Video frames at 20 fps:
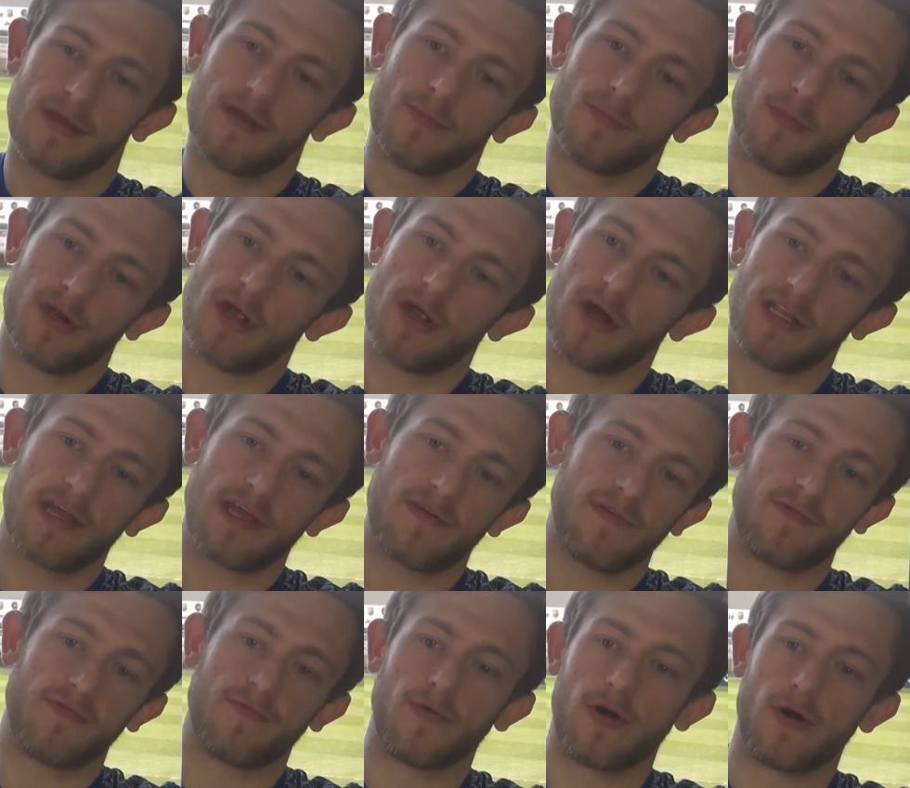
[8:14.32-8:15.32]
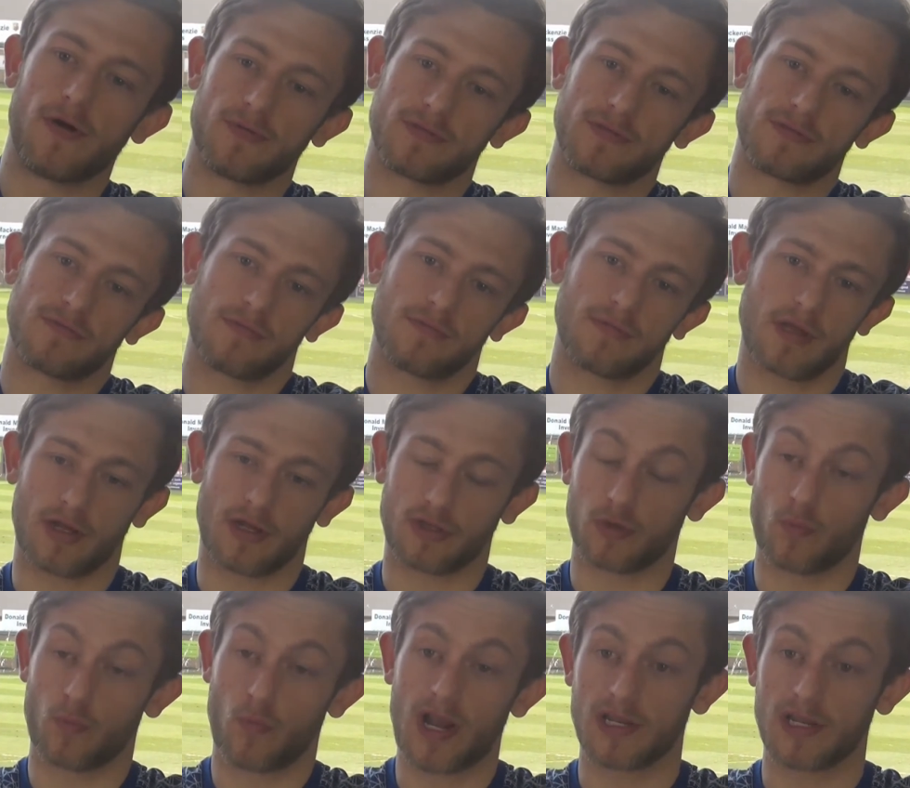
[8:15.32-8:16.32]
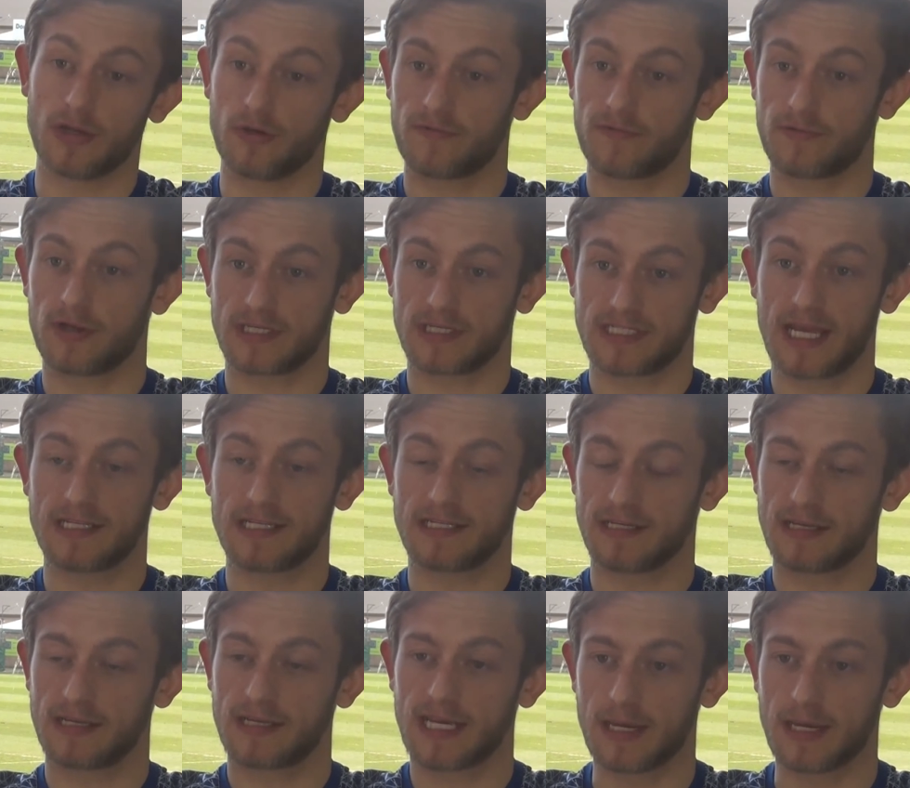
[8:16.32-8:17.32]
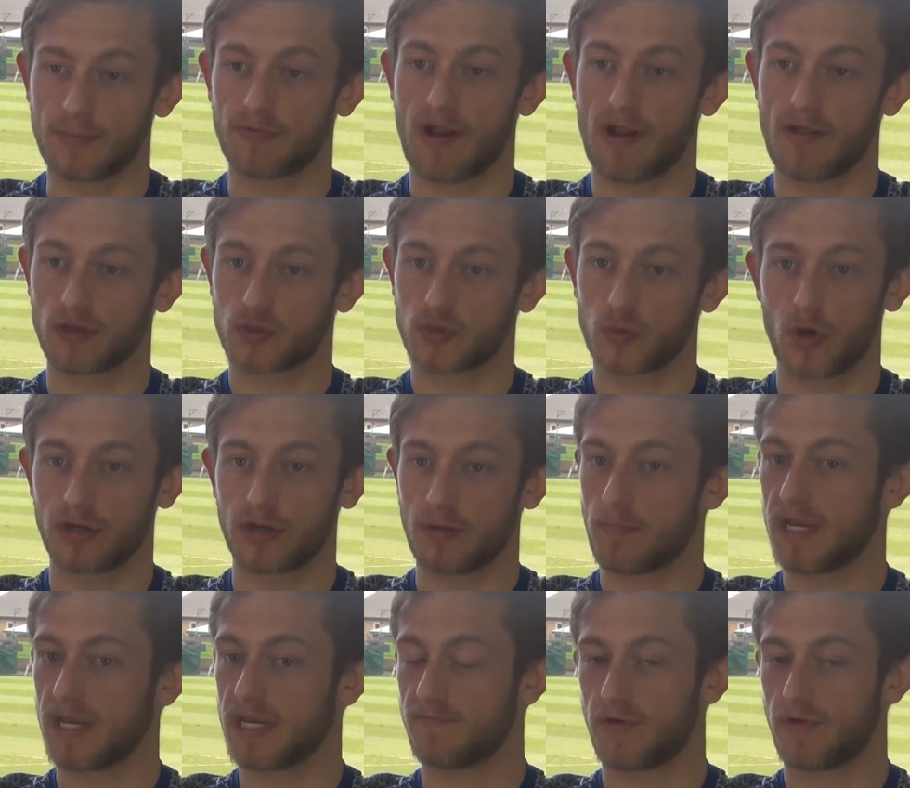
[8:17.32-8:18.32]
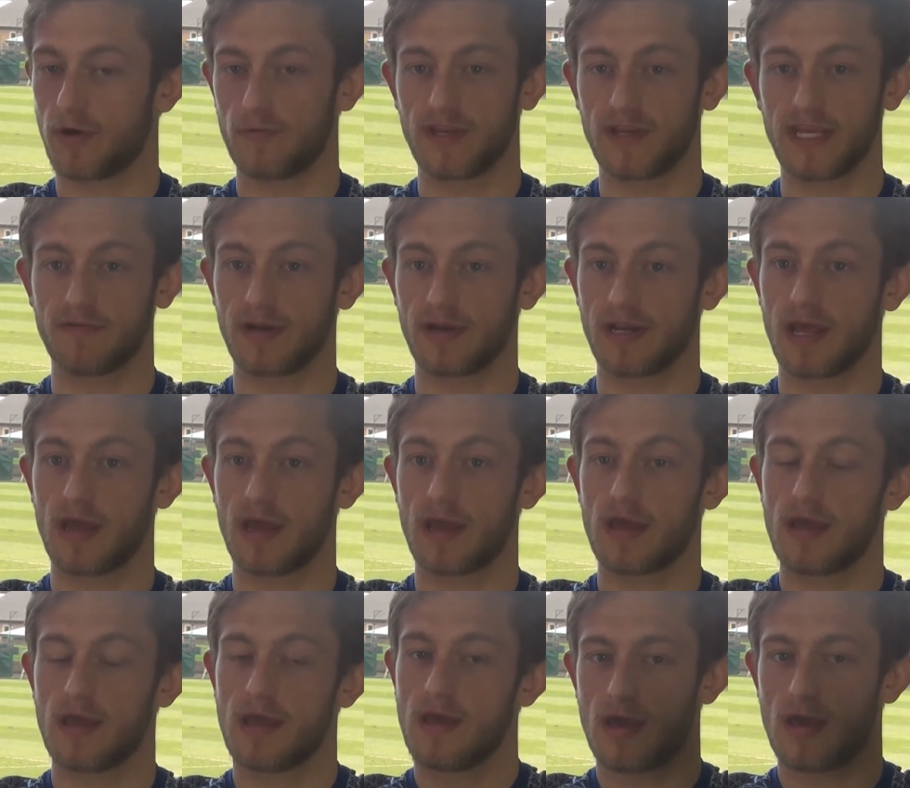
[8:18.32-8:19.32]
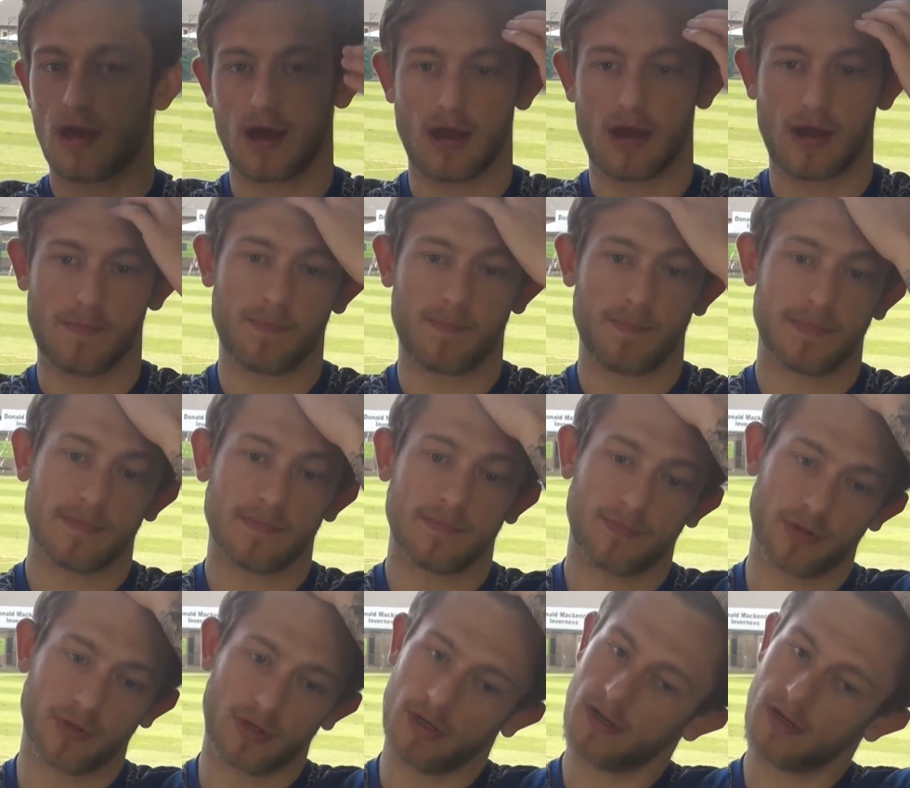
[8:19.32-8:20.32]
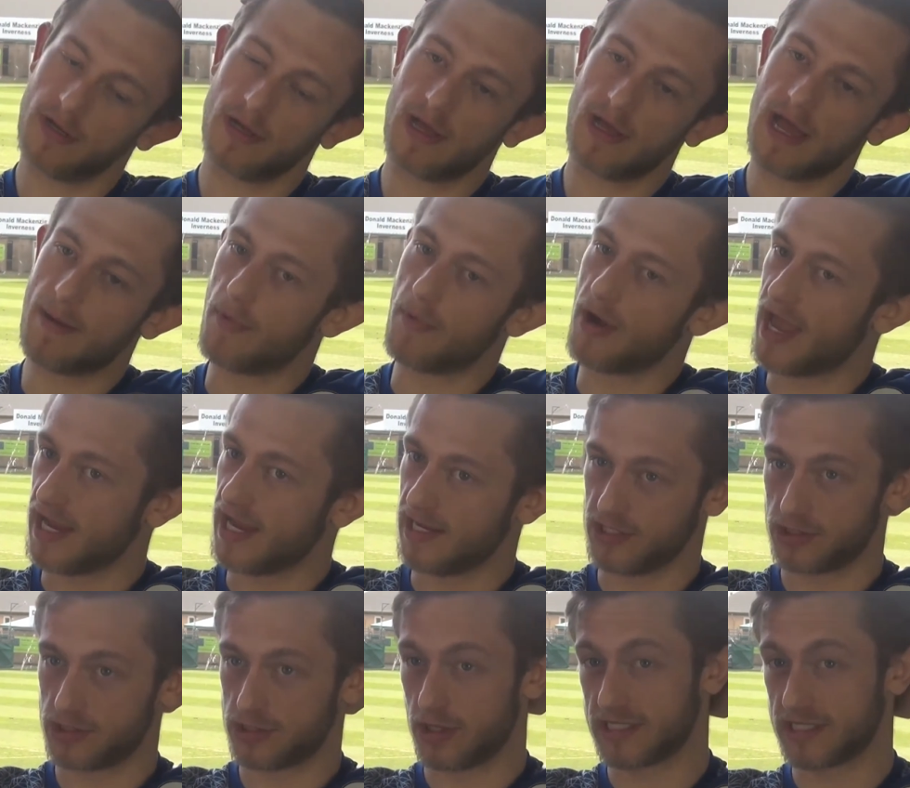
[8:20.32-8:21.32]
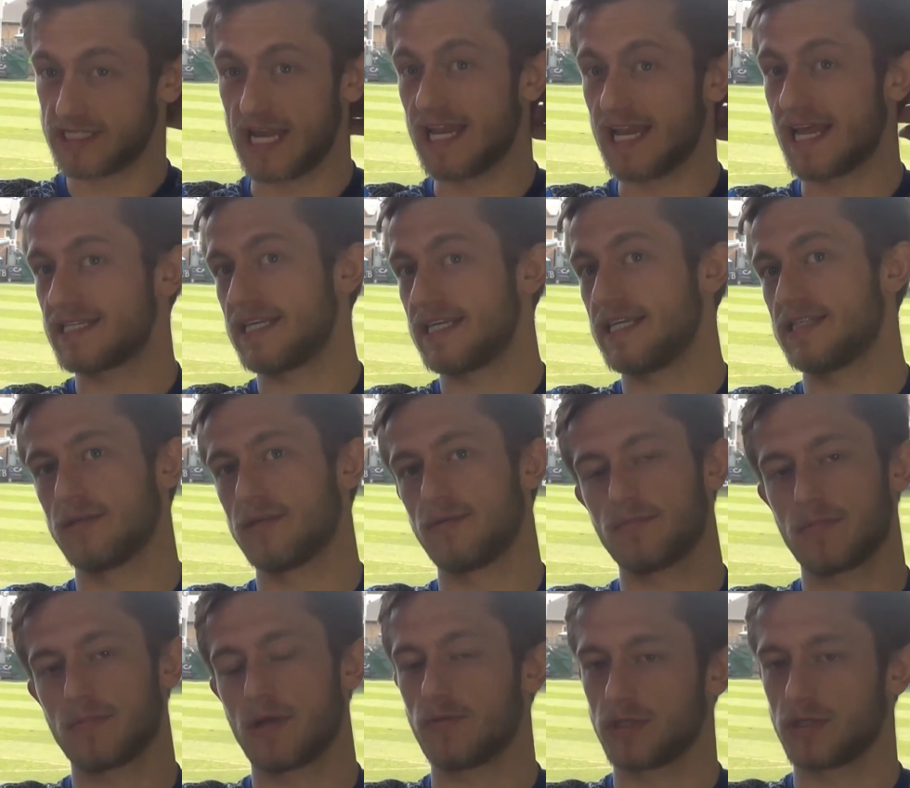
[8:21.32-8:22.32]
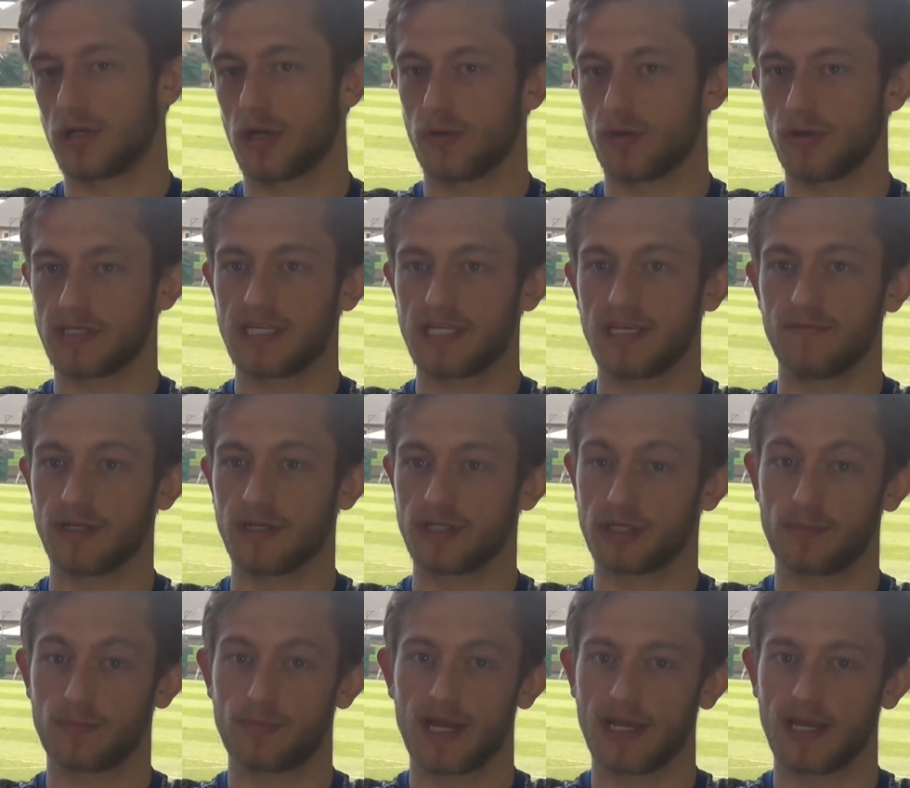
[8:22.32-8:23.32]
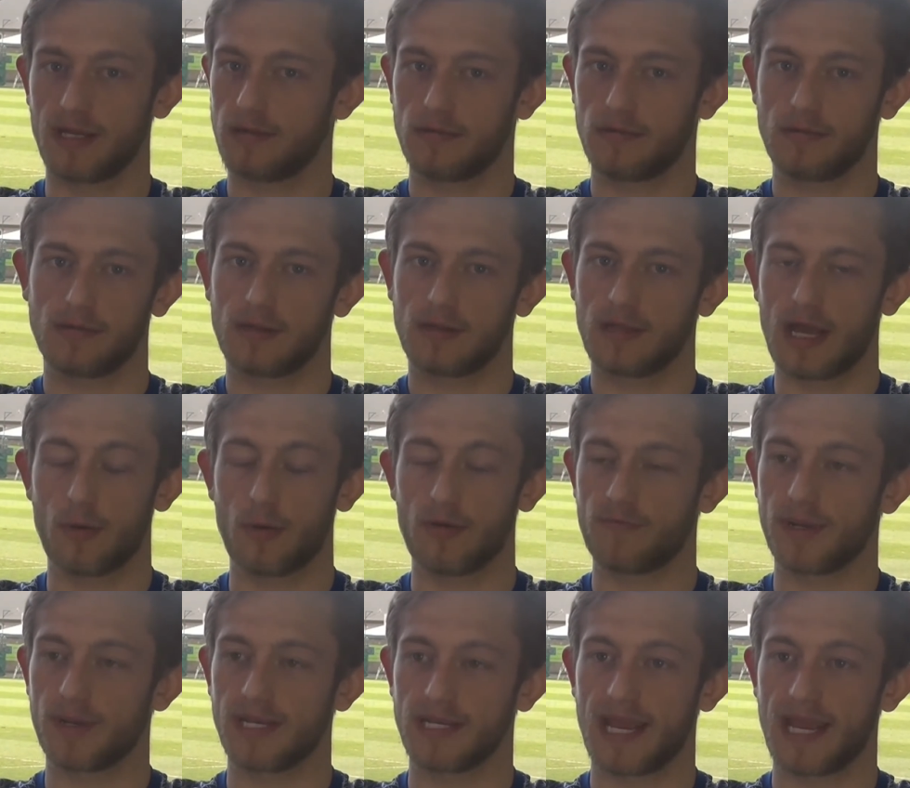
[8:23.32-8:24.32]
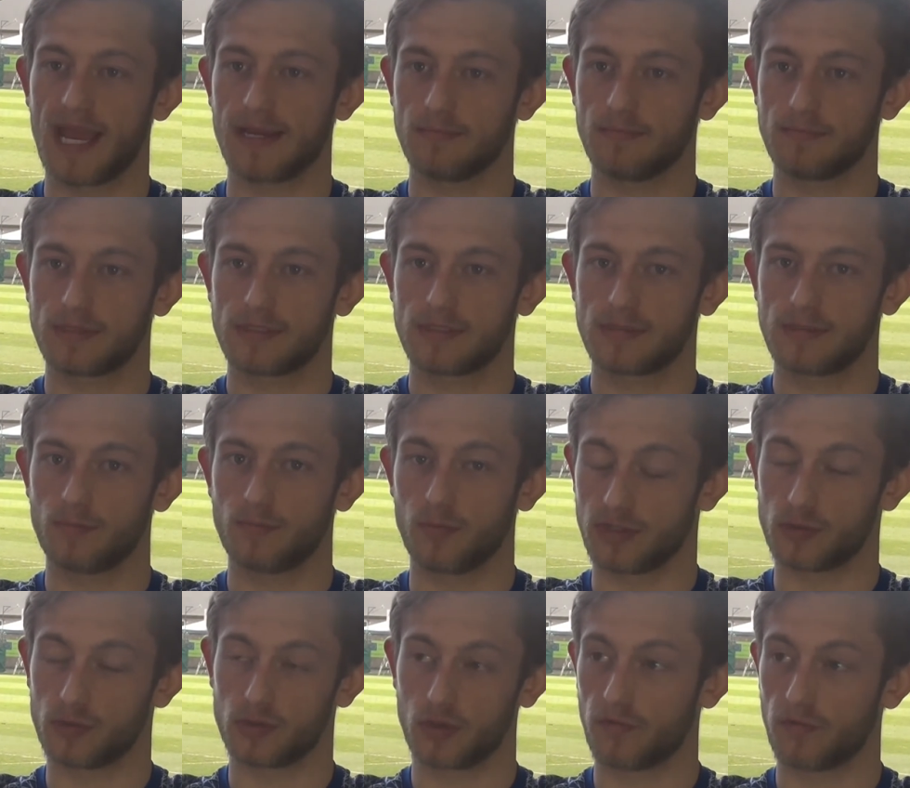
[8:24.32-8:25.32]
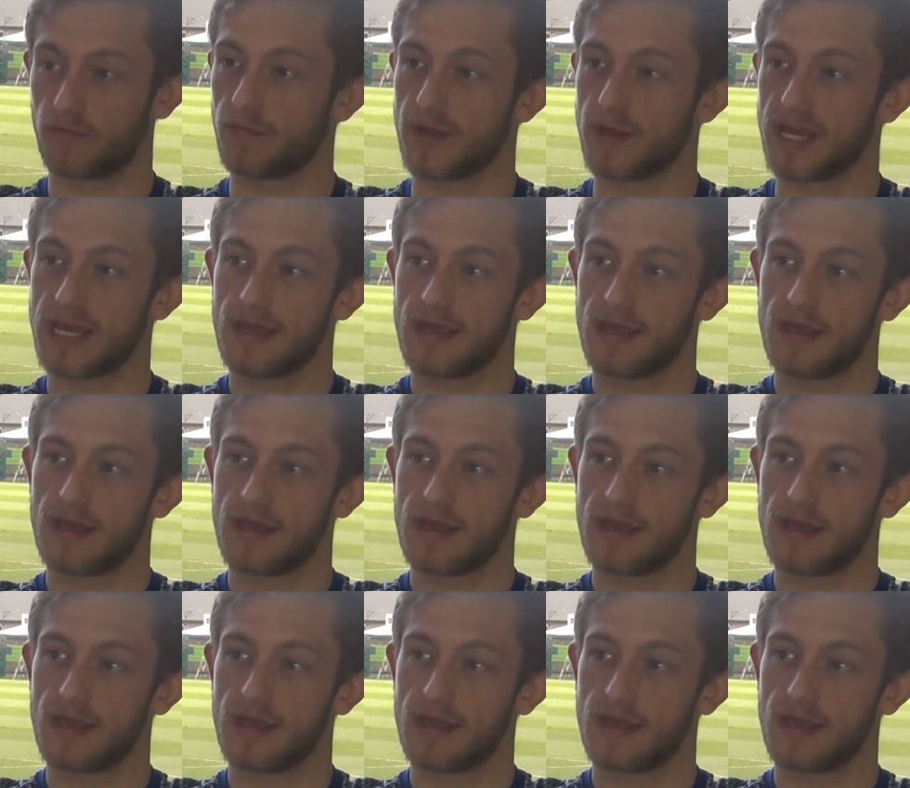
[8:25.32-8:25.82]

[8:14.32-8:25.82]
But no, I definitely thought I'd done well enough, like I say, to keep around the squad and be involved here and there. But at my age, like I say, last season I was on loan at Stevenage and I played however many games, which was good for me,